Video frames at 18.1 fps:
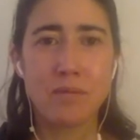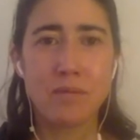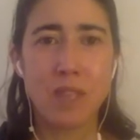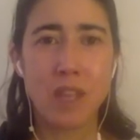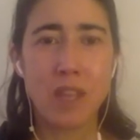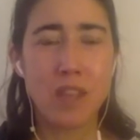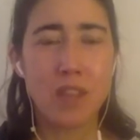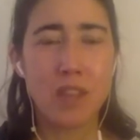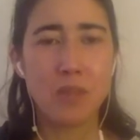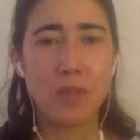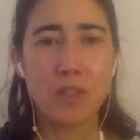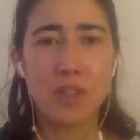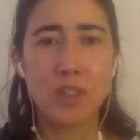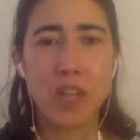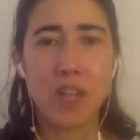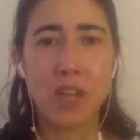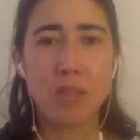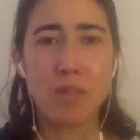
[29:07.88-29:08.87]
And then when it's
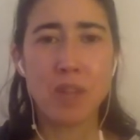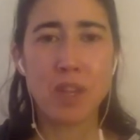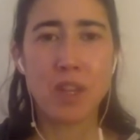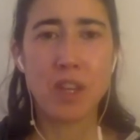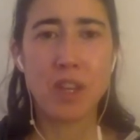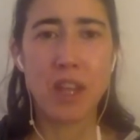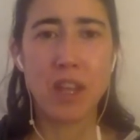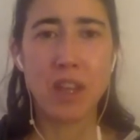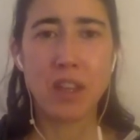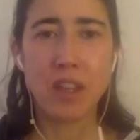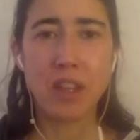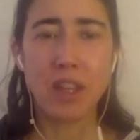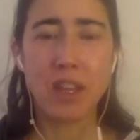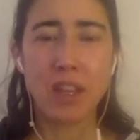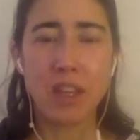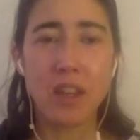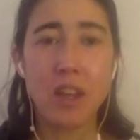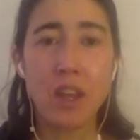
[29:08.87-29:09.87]
time to inhale
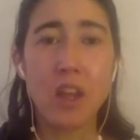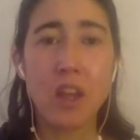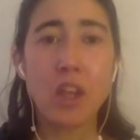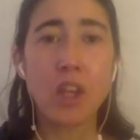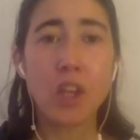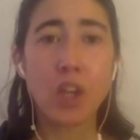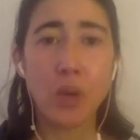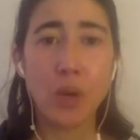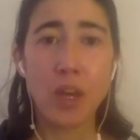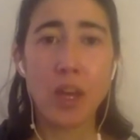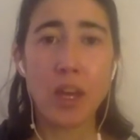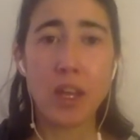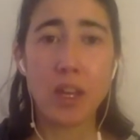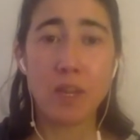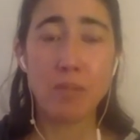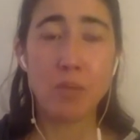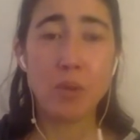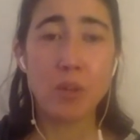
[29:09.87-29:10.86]
again, go ahead
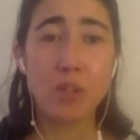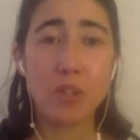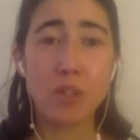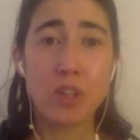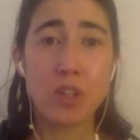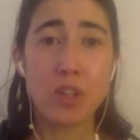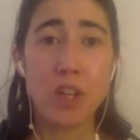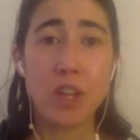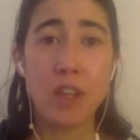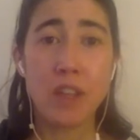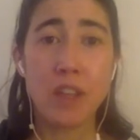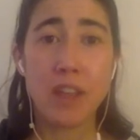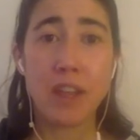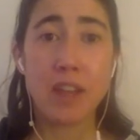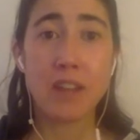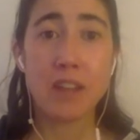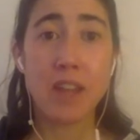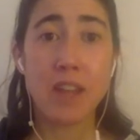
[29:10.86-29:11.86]
and push
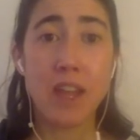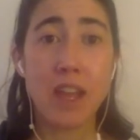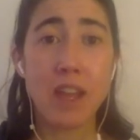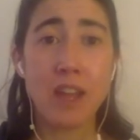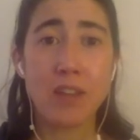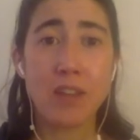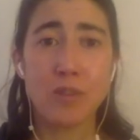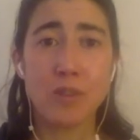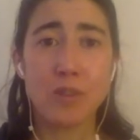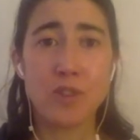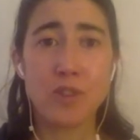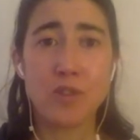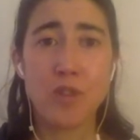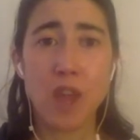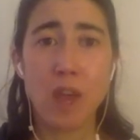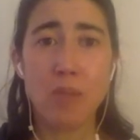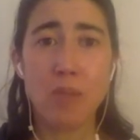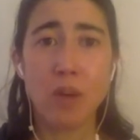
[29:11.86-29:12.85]
that hand or
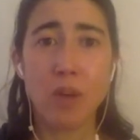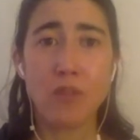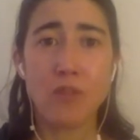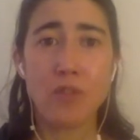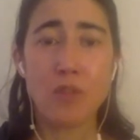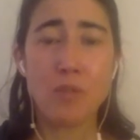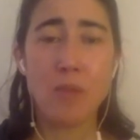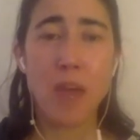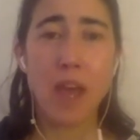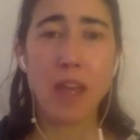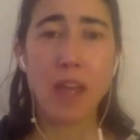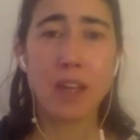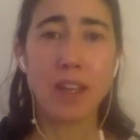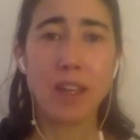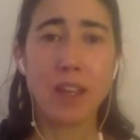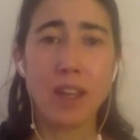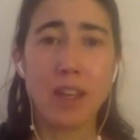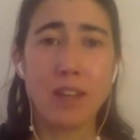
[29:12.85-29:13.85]
strap off your back
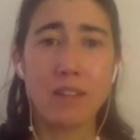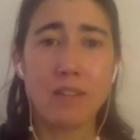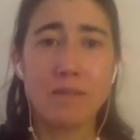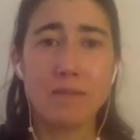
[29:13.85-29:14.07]
again.